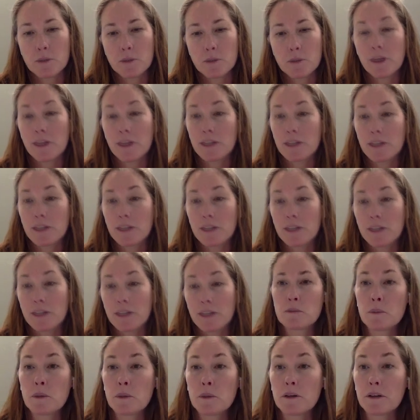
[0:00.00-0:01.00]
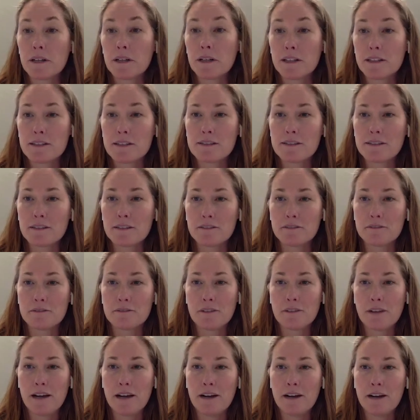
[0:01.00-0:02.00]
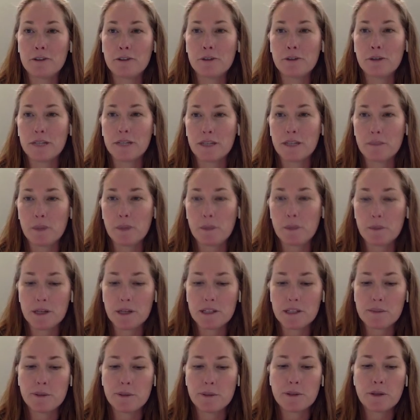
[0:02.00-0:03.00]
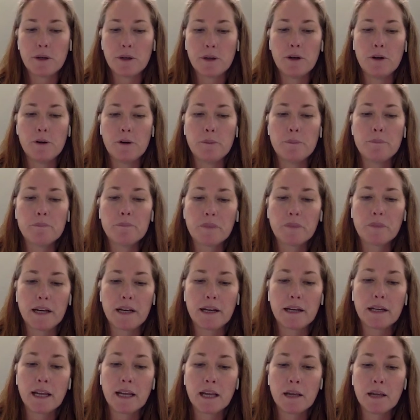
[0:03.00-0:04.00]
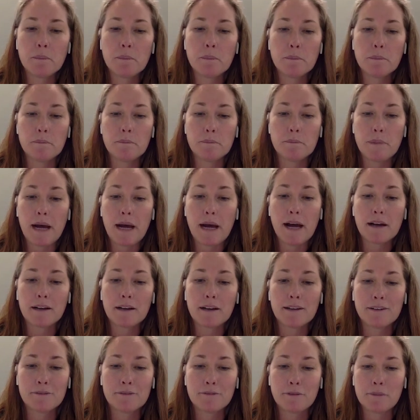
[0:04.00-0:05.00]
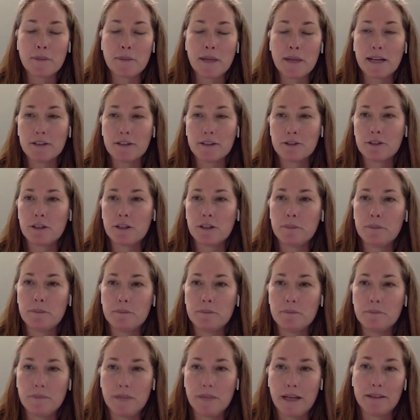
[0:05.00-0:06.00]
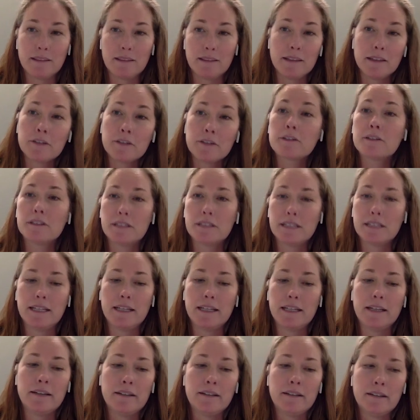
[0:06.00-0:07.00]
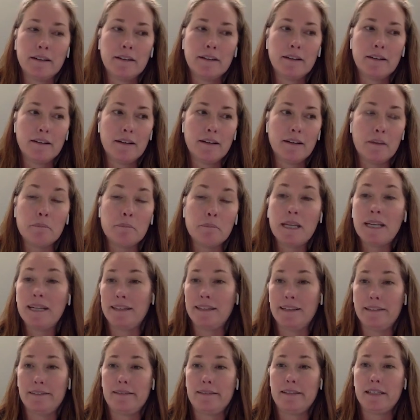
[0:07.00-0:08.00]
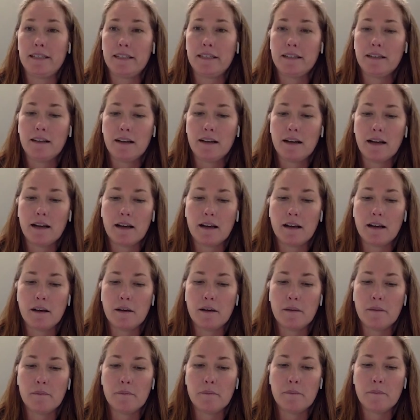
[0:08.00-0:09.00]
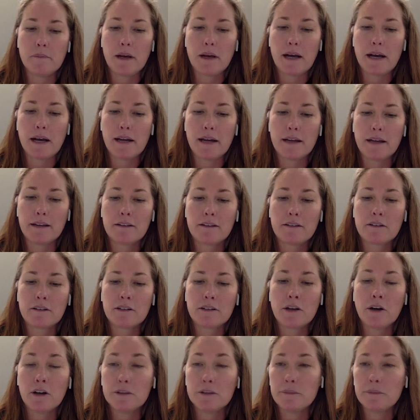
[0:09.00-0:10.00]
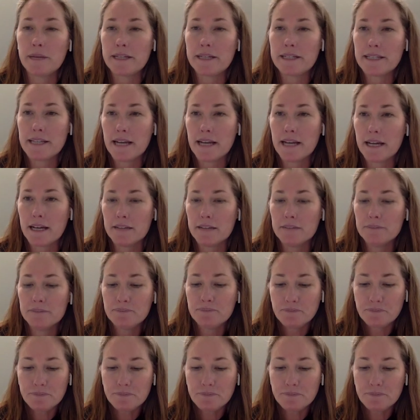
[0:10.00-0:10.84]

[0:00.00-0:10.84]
so I endured the experience of how do I get my breast milk home? And I came back from that trip and literally immediately I called my dad